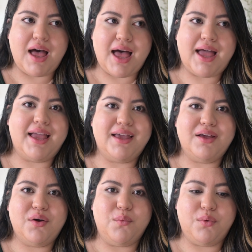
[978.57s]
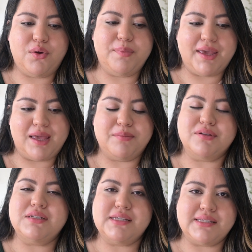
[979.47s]
I will be able
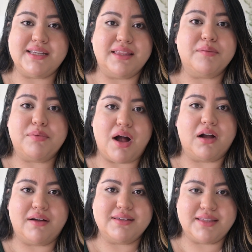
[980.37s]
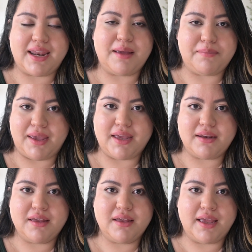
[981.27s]
to see the progress that I made
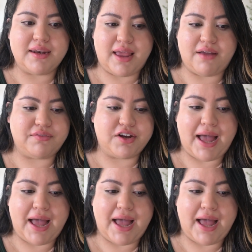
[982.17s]
in every